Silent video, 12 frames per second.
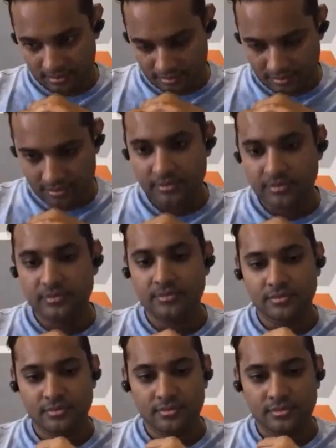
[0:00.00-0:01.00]
why
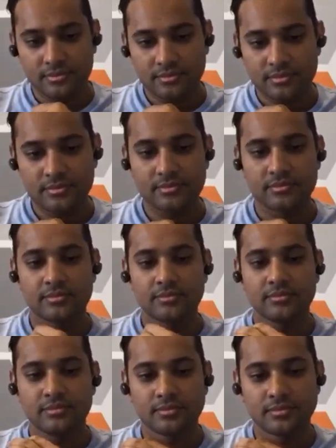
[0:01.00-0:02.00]
don't you tell us something about